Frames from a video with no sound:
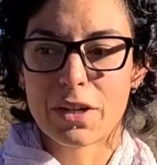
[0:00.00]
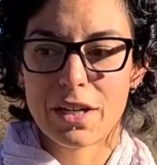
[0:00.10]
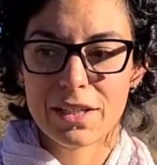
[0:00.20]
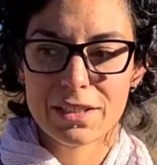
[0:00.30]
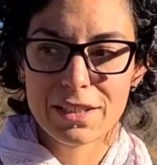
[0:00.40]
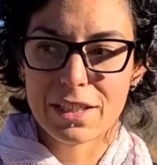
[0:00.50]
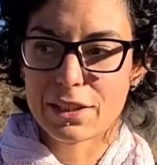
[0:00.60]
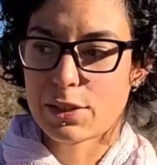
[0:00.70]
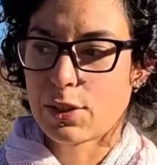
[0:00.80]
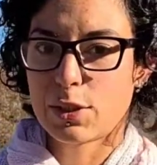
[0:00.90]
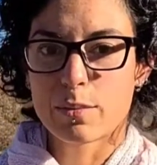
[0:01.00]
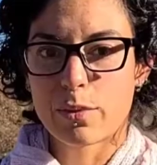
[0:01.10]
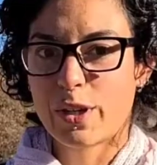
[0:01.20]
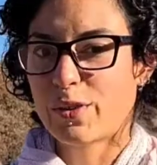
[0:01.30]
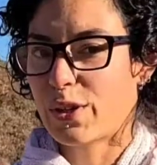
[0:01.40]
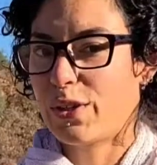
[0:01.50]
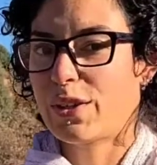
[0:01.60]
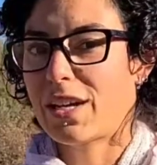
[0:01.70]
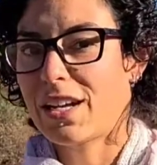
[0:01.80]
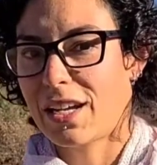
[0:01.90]
it gets to the point where you
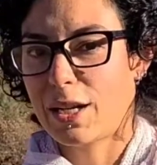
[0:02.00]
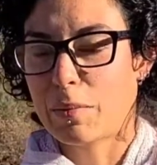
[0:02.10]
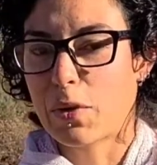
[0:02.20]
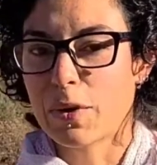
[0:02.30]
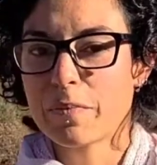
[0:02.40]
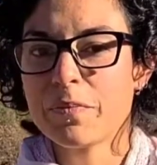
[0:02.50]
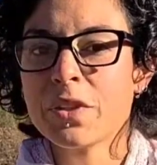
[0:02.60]
can't anymore,